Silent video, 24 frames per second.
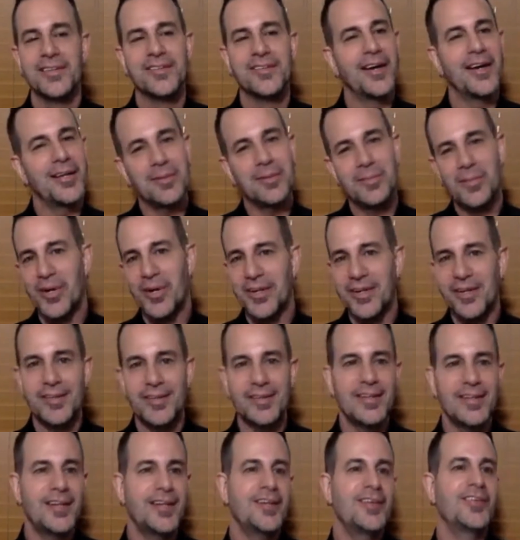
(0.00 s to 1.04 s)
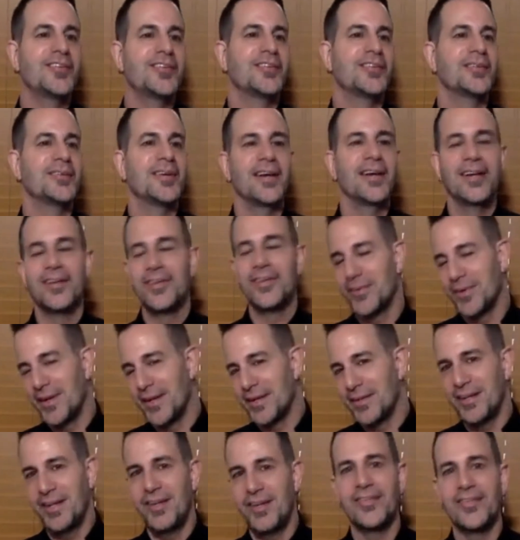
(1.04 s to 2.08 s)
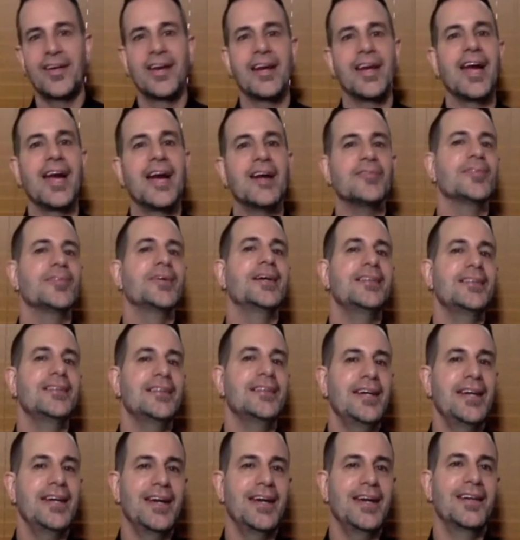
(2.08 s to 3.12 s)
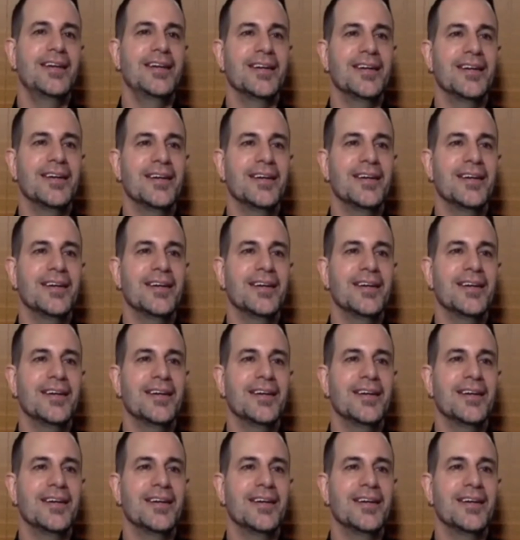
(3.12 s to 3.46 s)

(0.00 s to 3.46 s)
telemarketed leads, internet leads. Like every lead